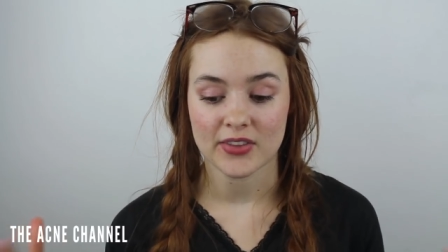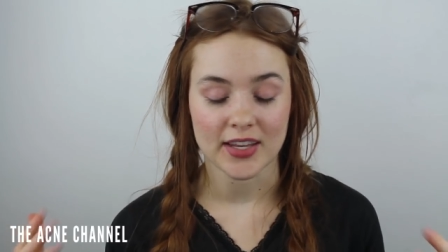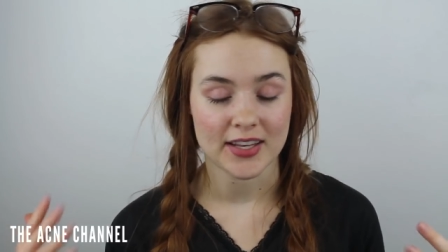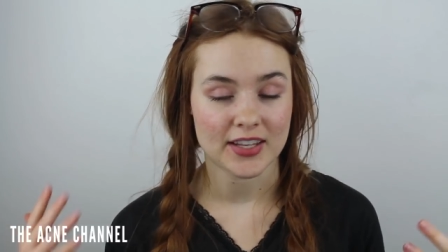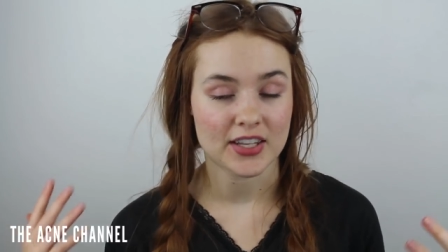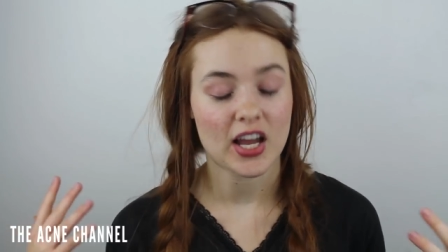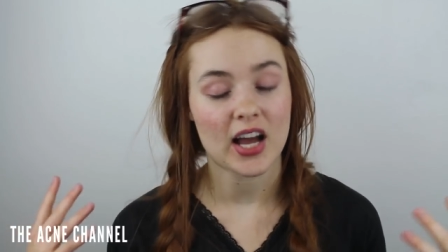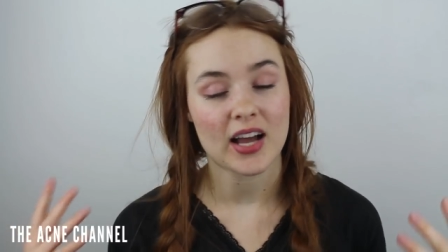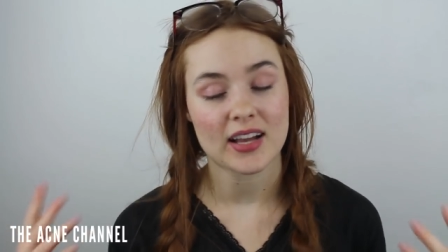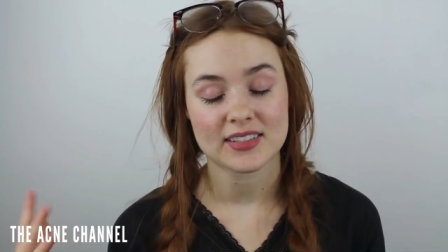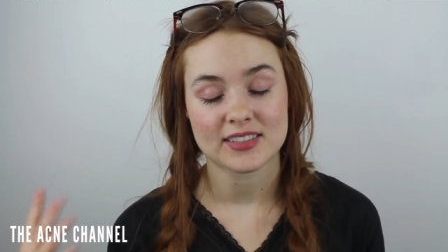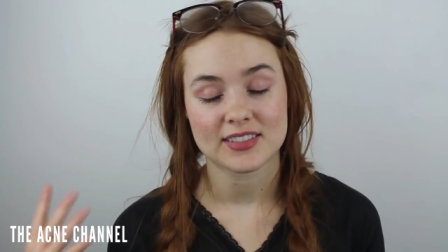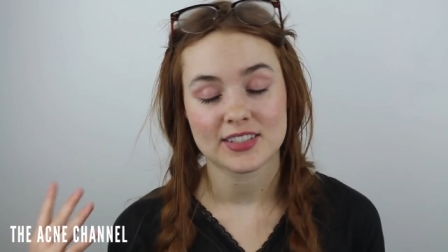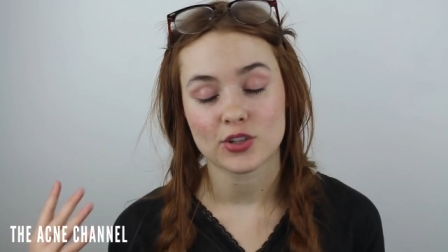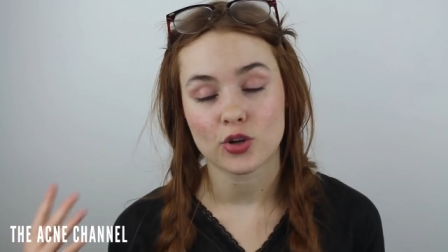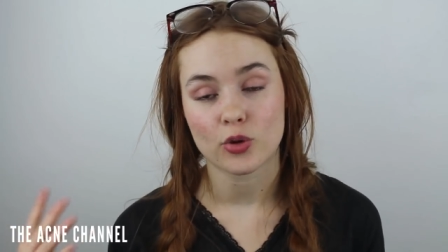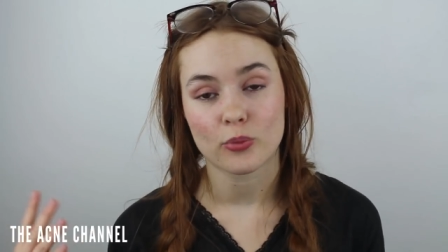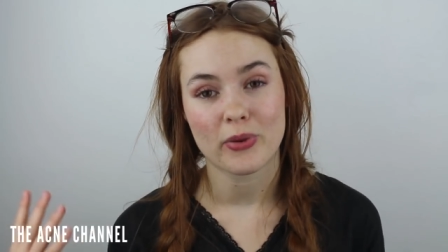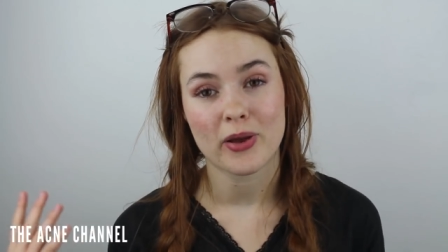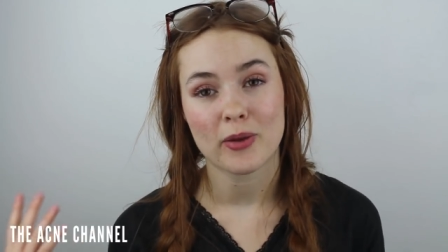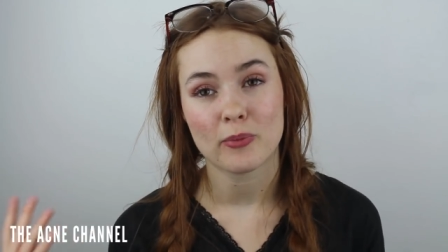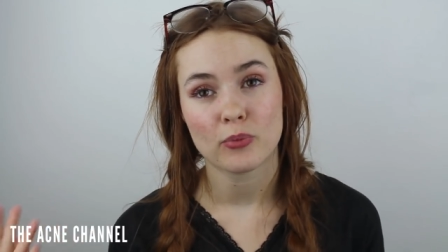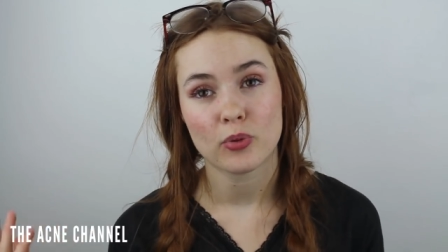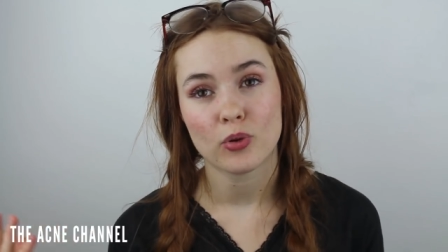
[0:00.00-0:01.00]
like not a single
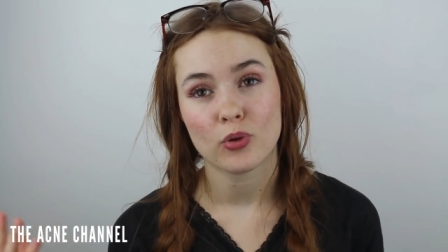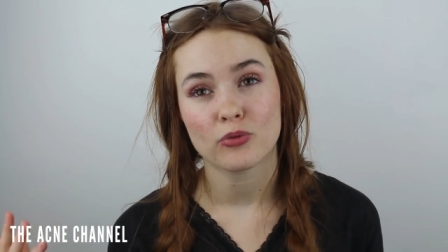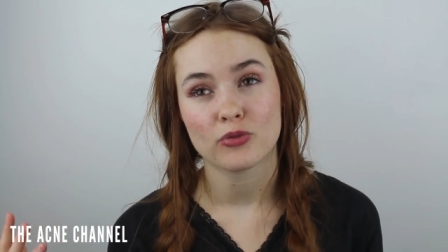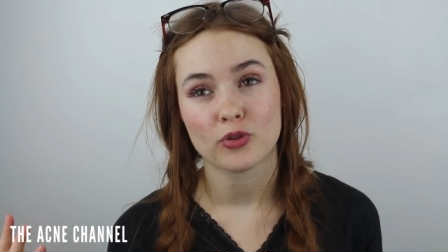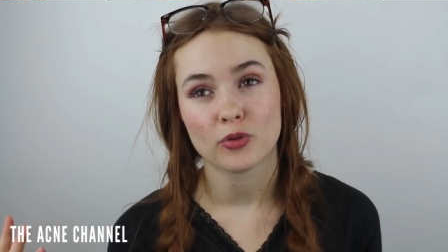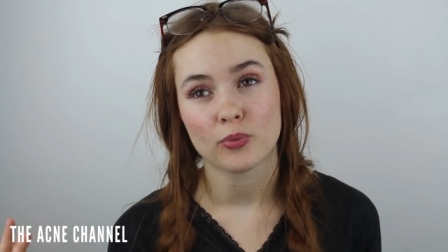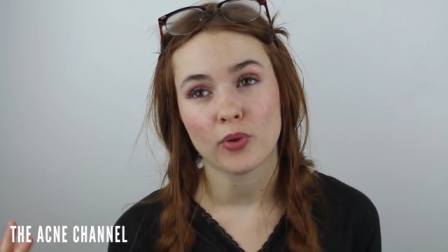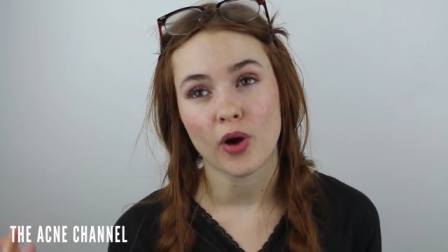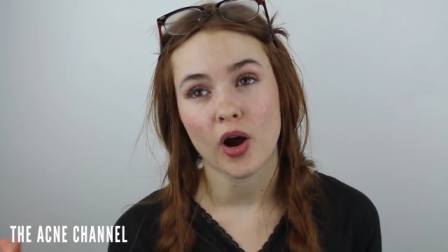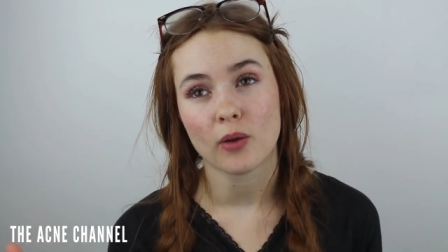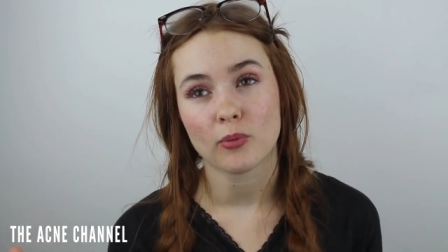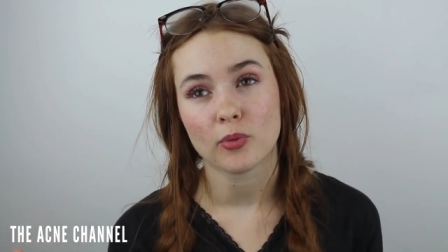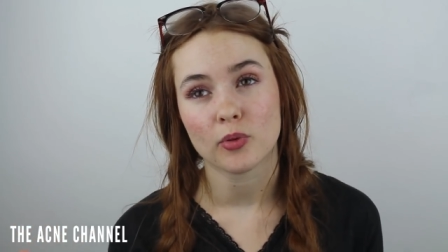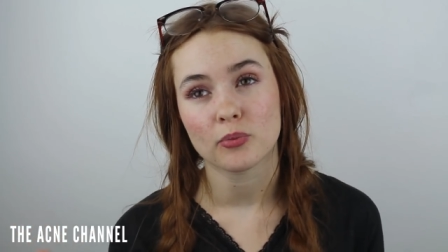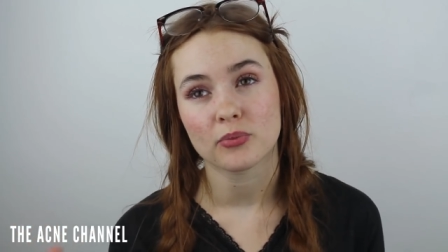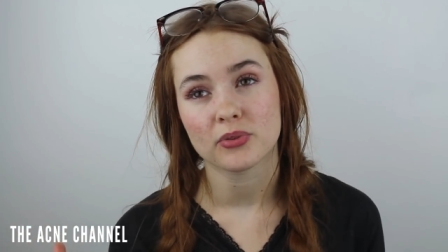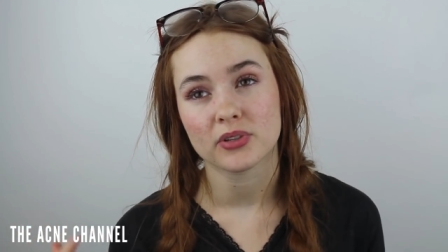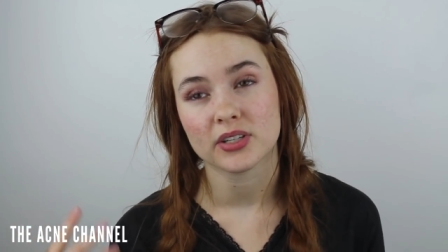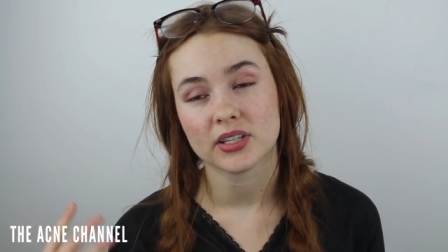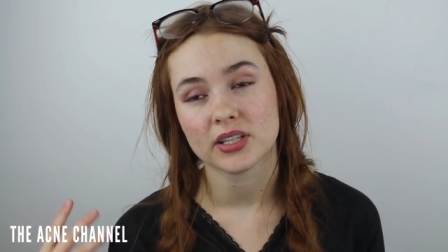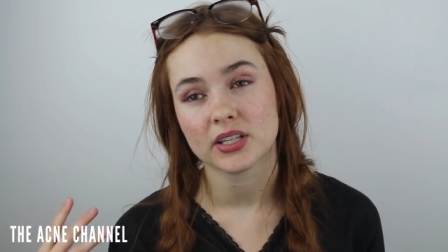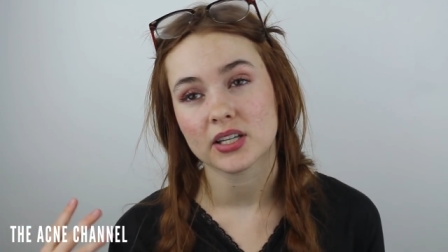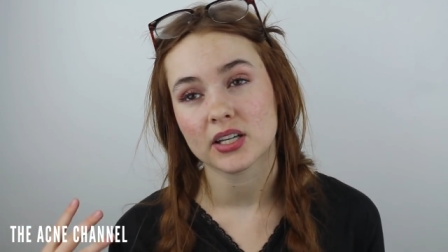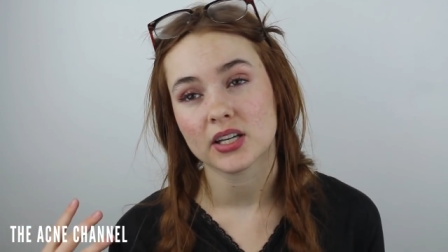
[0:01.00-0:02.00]
pimple for
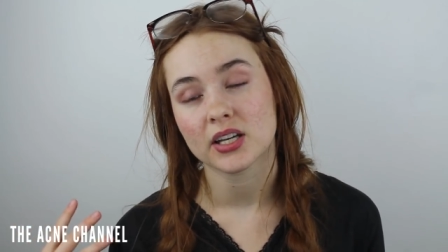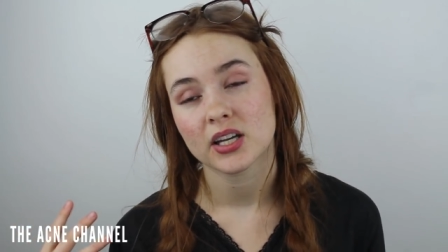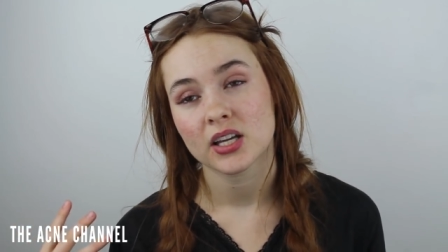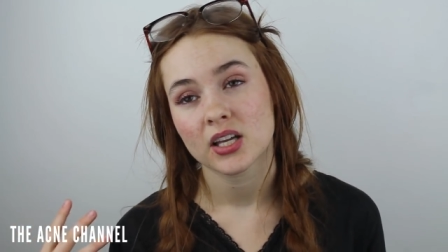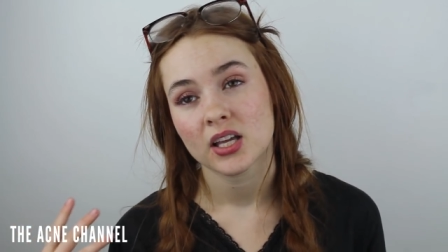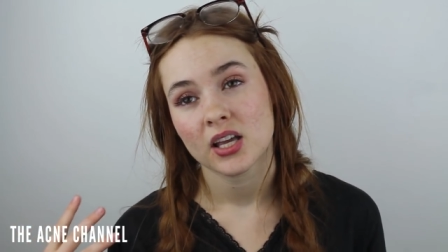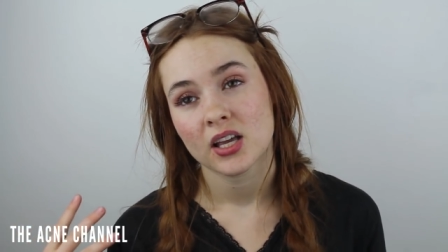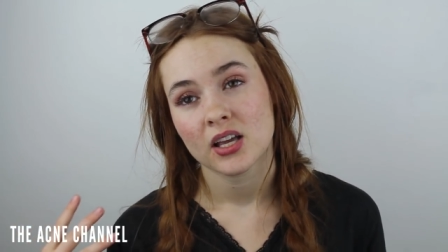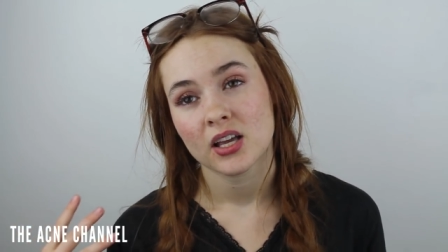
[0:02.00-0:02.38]
probably